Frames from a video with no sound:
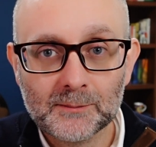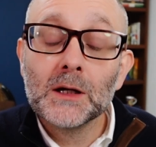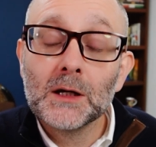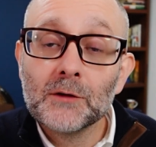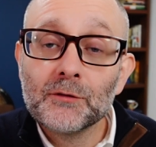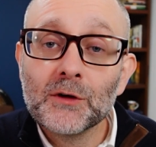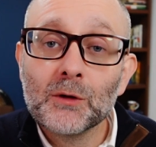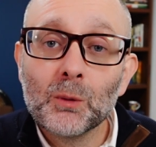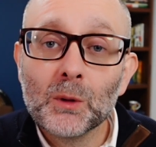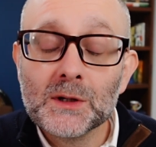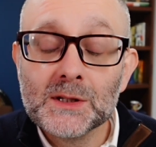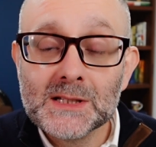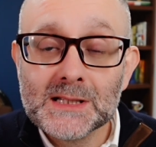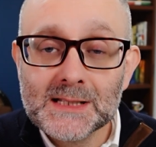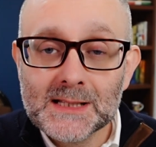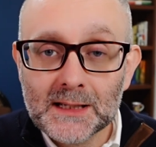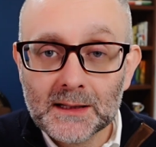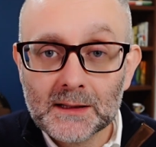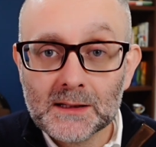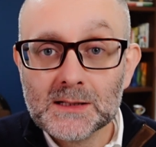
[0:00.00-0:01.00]
If you want to
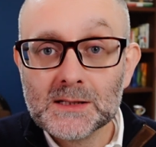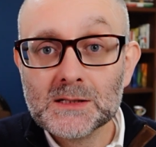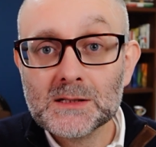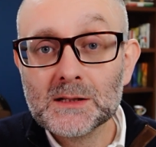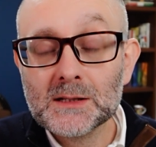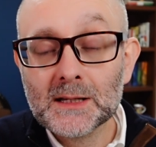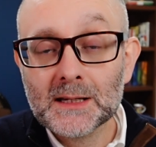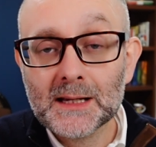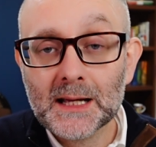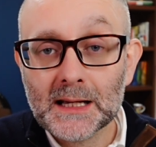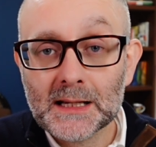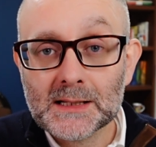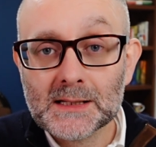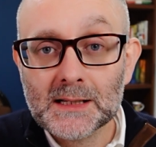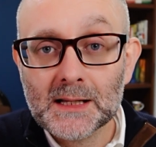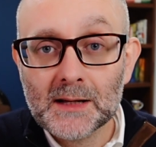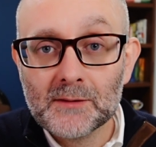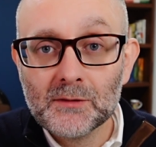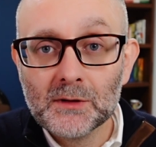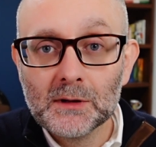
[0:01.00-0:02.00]
take this to the next
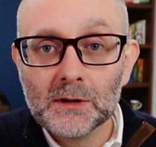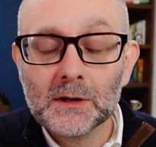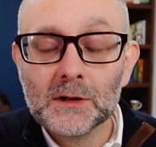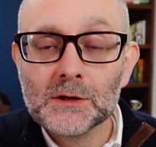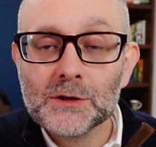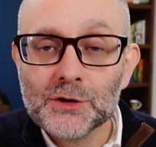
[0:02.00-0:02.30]
level,